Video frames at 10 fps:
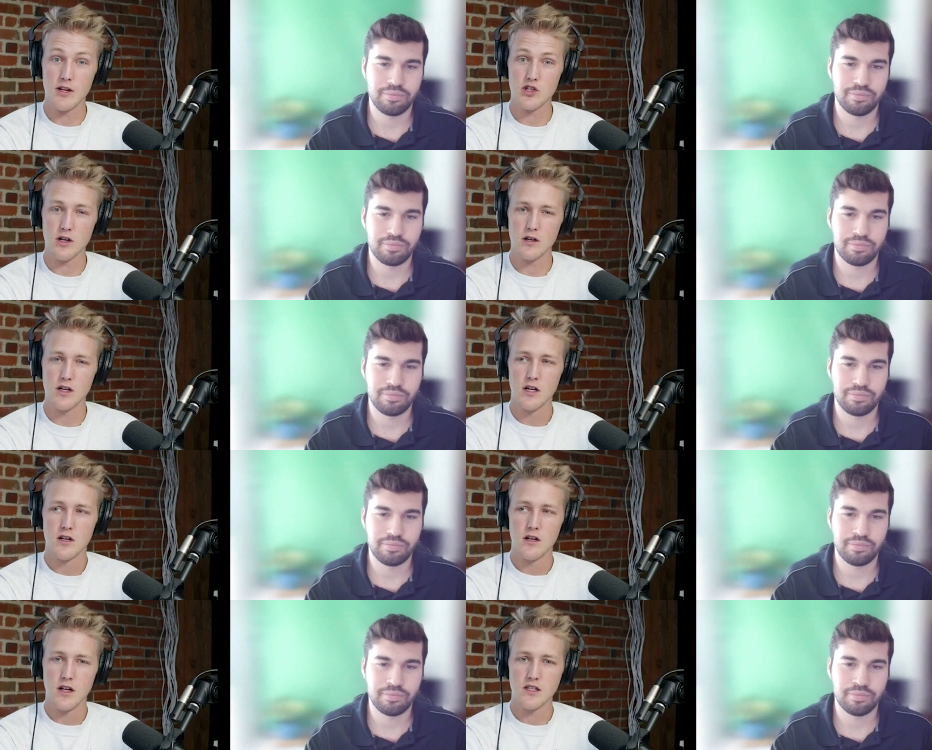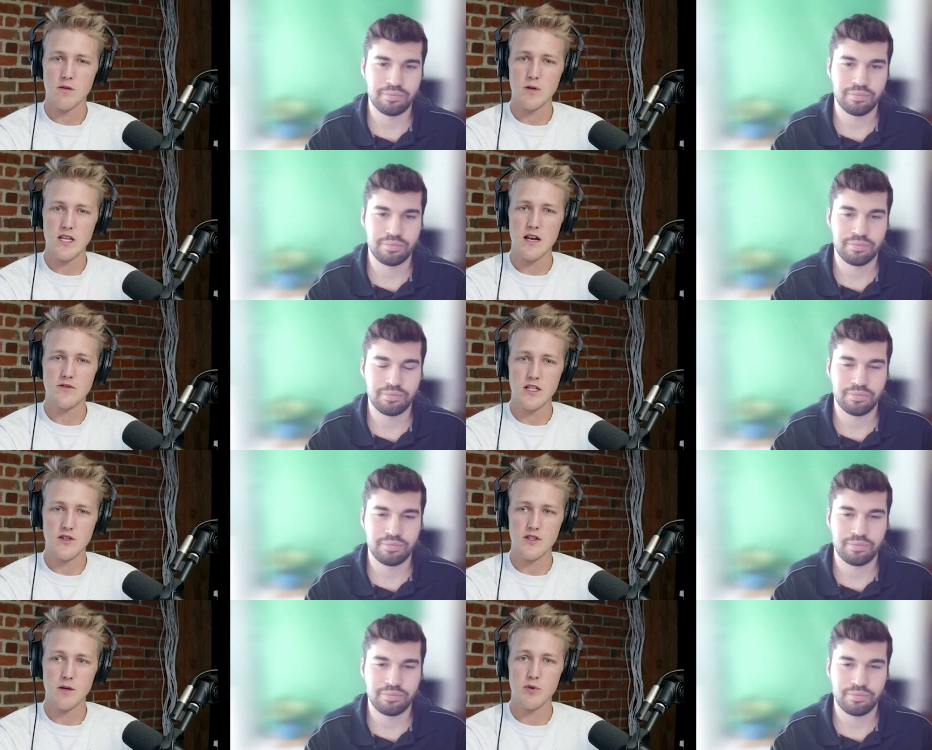Speaker 1: sure some of these NFTs
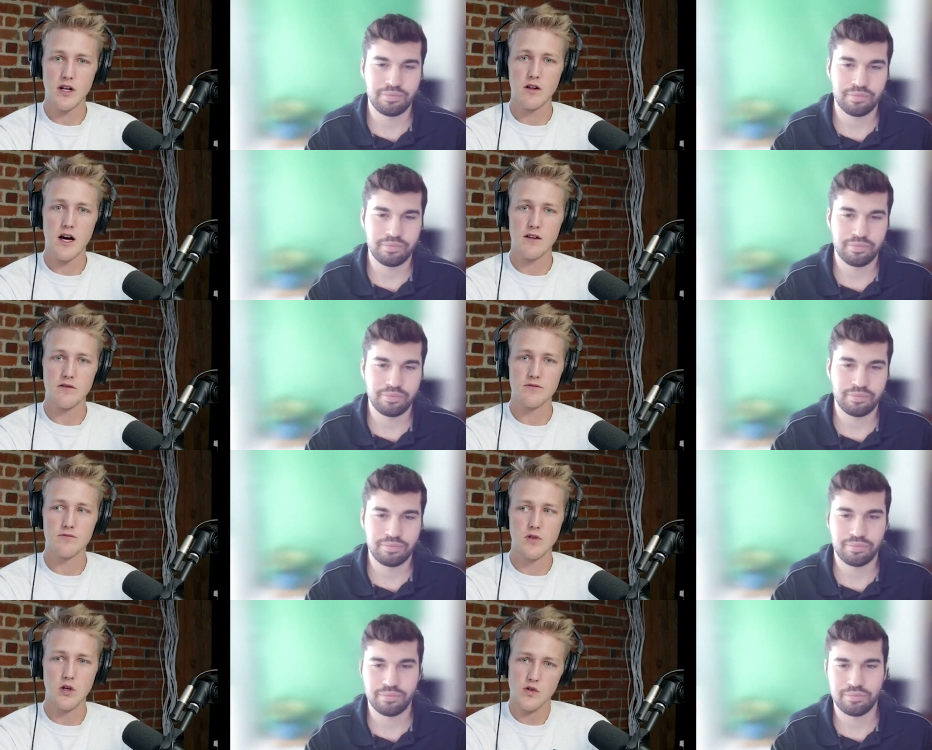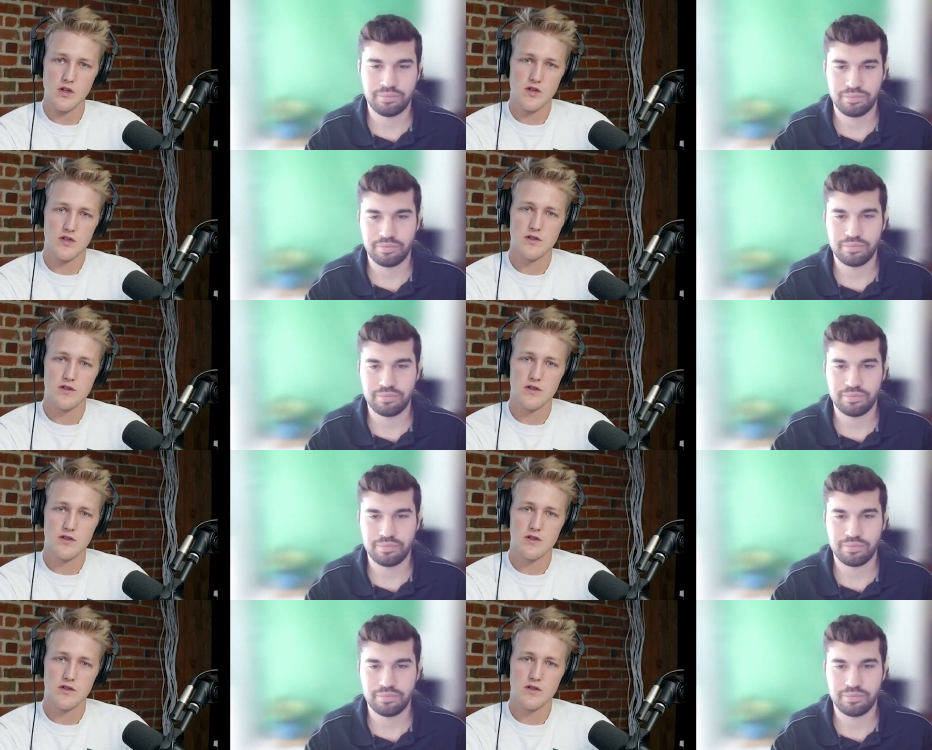did bring a lot of users